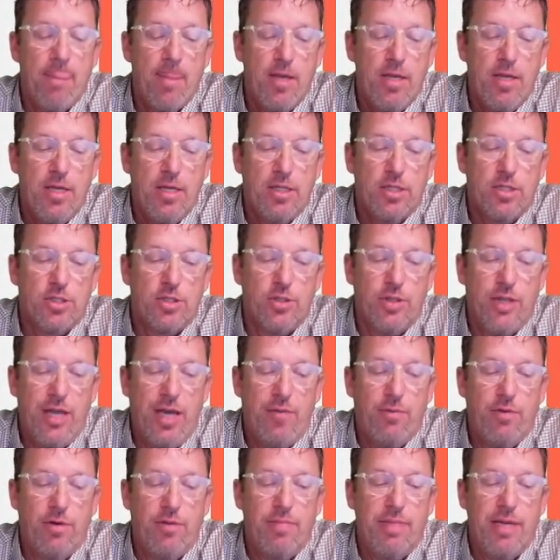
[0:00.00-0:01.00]
So that
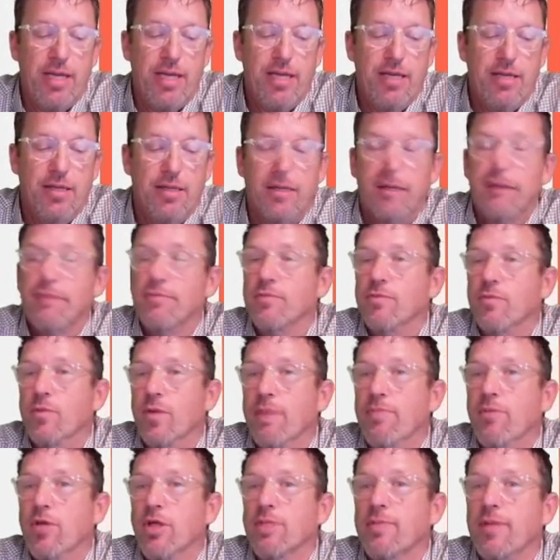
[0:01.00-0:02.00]
would be,
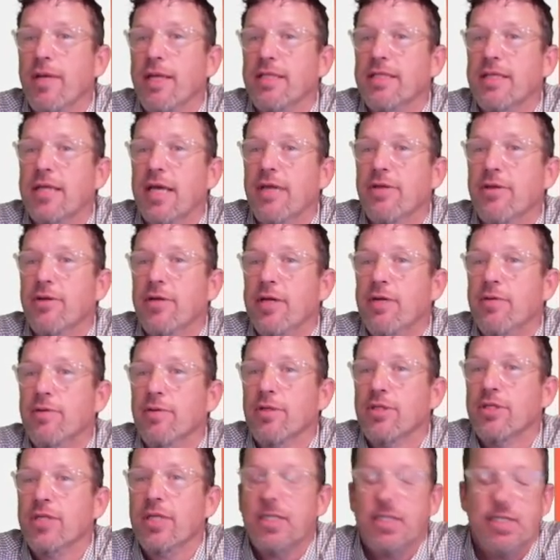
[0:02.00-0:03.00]
what multiplies together to equal
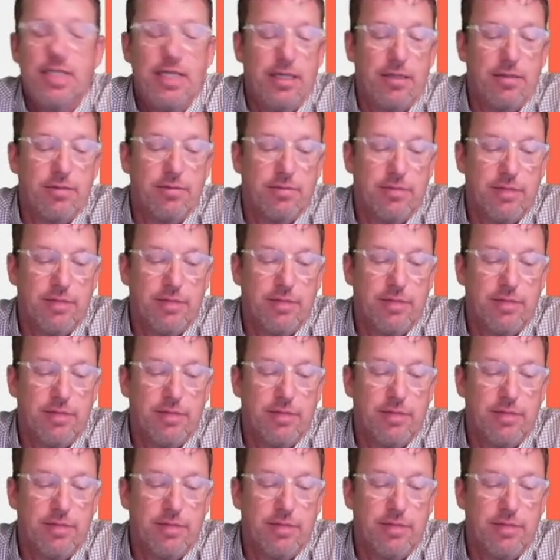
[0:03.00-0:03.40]
16?